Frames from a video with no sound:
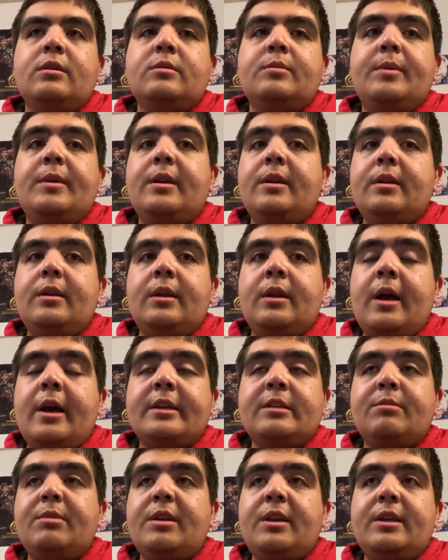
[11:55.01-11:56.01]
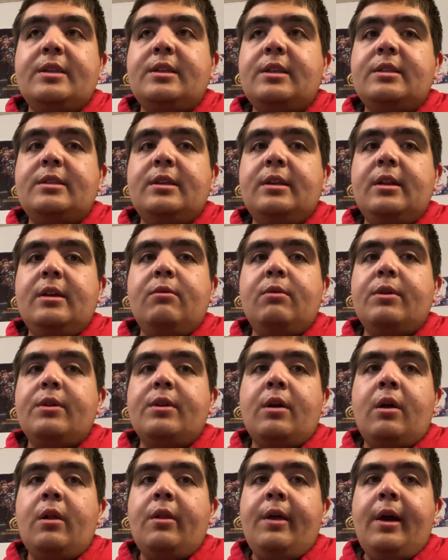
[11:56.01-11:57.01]
It hasn't been easy dealing with
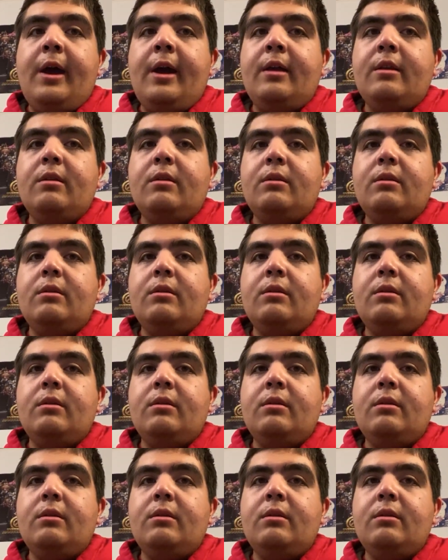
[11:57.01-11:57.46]
all that,